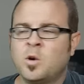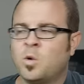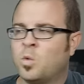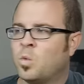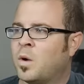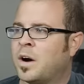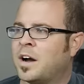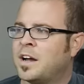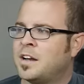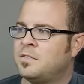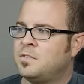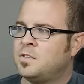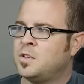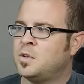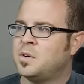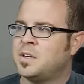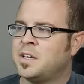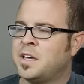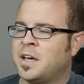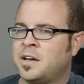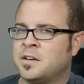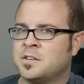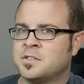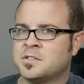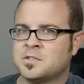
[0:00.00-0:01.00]
wide
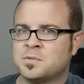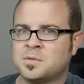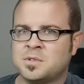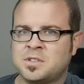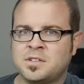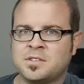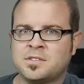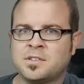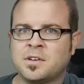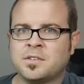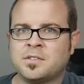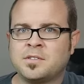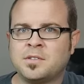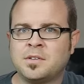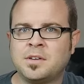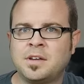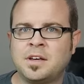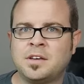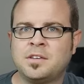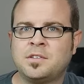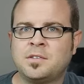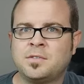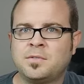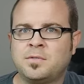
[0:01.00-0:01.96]
viewing angles, which is also nice